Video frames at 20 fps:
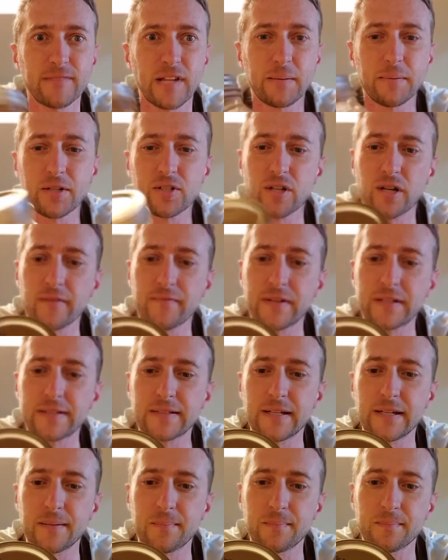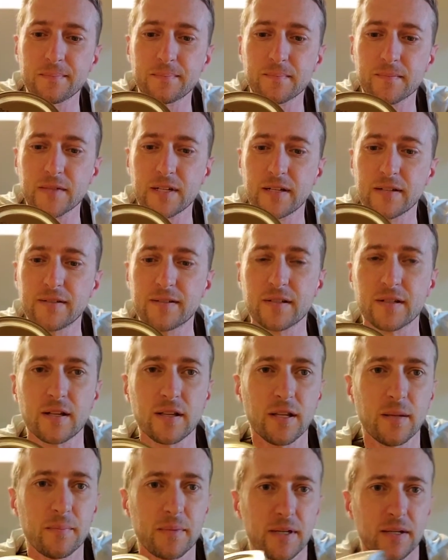I'm not sure how to fix that. This is a
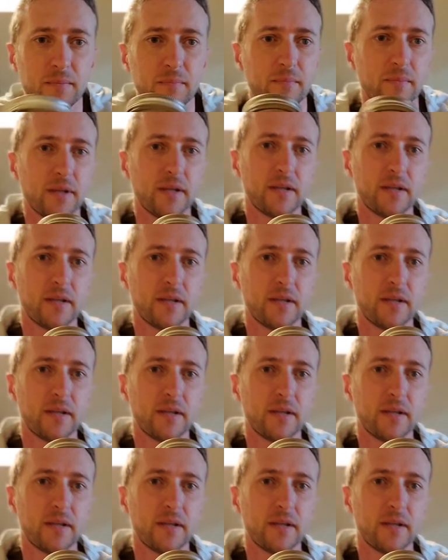Colombian